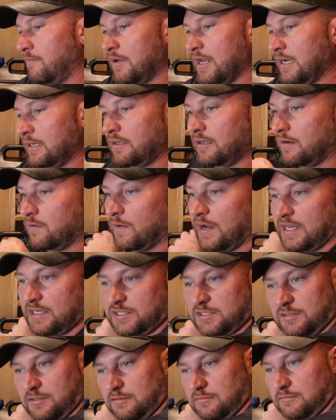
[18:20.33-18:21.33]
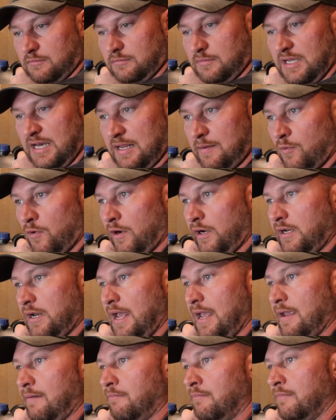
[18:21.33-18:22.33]
I'm not going to waste any more
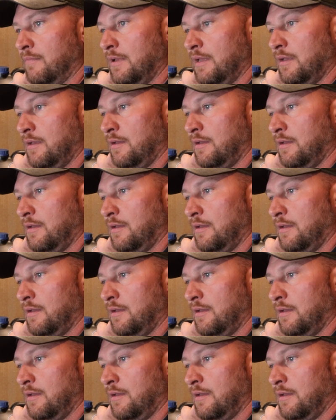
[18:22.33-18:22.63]
time